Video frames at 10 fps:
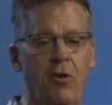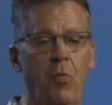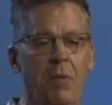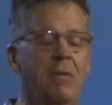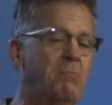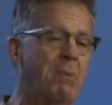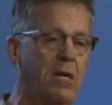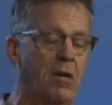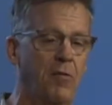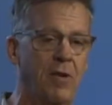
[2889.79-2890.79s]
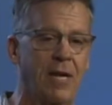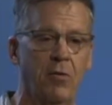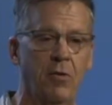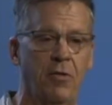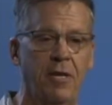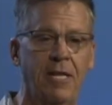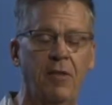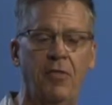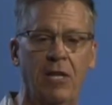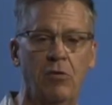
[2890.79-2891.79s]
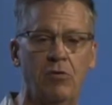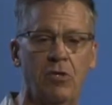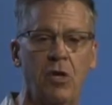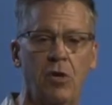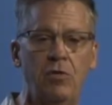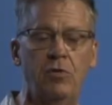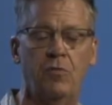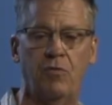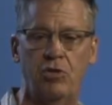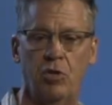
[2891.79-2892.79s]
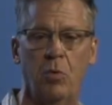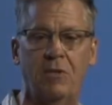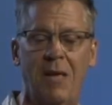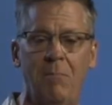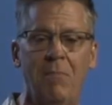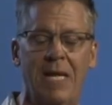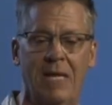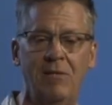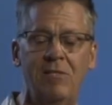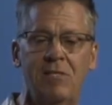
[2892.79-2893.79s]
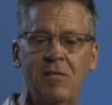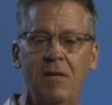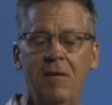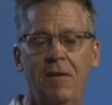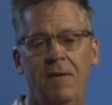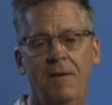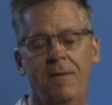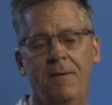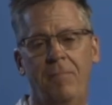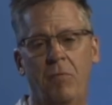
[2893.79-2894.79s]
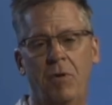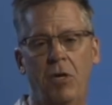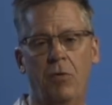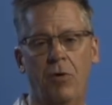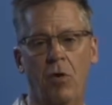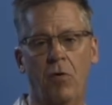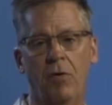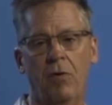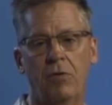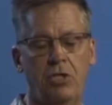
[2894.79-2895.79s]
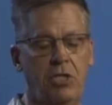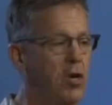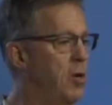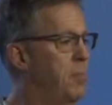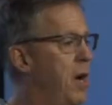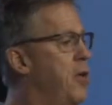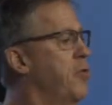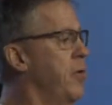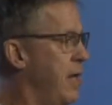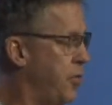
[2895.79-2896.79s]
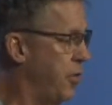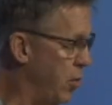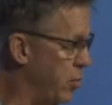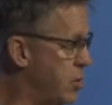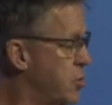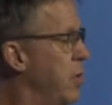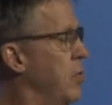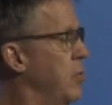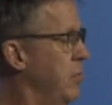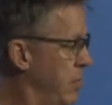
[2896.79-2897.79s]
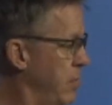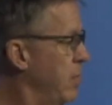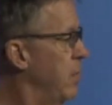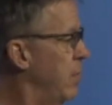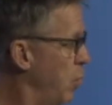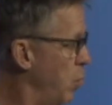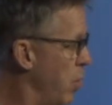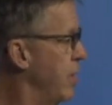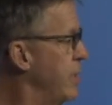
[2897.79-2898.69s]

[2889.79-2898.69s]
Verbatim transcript: don't know what it means by covering. I don't know that any theologian knows for sure what that means. We know there are cherub underneath the Lord's throne, one on